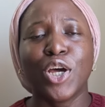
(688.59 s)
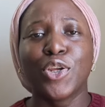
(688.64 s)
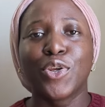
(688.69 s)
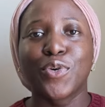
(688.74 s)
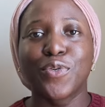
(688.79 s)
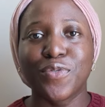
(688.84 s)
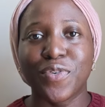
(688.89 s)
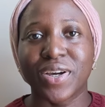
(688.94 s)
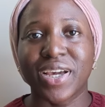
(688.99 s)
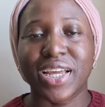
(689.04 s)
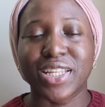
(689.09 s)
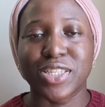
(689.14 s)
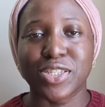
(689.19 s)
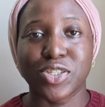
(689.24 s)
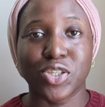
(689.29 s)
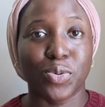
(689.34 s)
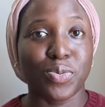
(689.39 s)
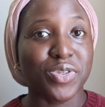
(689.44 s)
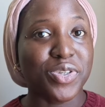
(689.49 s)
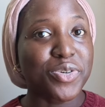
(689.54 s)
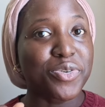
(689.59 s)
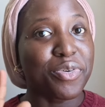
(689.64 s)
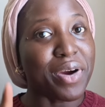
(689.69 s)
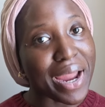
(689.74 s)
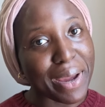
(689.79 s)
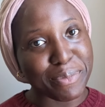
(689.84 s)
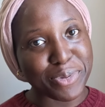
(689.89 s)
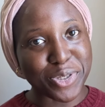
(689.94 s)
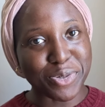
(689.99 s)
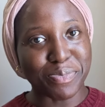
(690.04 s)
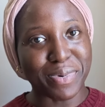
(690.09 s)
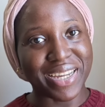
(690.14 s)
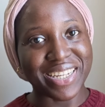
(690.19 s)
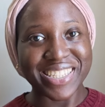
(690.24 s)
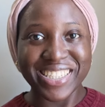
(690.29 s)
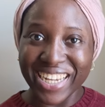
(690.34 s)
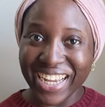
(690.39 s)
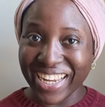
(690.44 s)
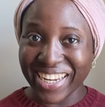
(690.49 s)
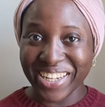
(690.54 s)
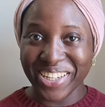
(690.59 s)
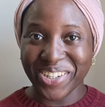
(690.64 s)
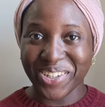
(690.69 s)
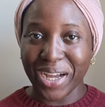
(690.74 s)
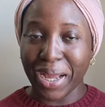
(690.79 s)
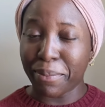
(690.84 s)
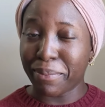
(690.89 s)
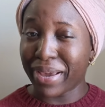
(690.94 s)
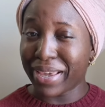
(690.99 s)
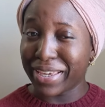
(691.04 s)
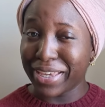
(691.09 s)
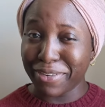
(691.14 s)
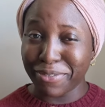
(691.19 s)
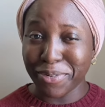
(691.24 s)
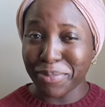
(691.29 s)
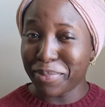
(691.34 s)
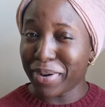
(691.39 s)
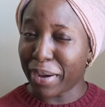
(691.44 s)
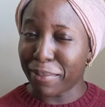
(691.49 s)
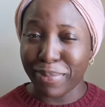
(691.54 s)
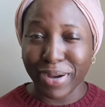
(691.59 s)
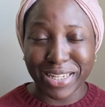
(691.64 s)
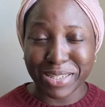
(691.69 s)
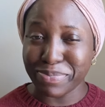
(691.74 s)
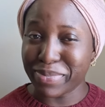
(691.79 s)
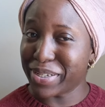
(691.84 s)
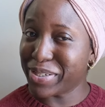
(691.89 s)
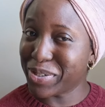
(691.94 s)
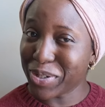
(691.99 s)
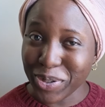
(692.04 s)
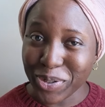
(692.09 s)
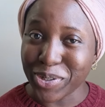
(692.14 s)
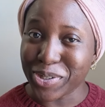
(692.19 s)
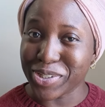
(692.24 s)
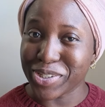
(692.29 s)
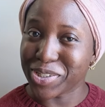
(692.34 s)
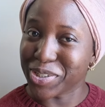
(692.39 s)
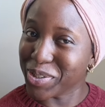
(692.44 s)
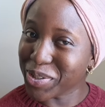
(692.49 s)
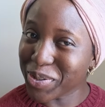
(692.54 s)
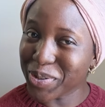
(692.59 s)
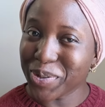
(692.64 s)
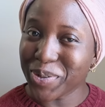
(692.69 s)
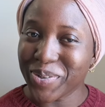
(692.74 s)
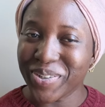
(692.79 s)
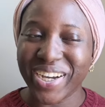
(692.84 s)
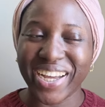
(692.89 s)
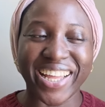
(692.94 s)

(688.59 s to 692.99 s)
don't forget to subscribe to my channel i might give you more apartment tours you know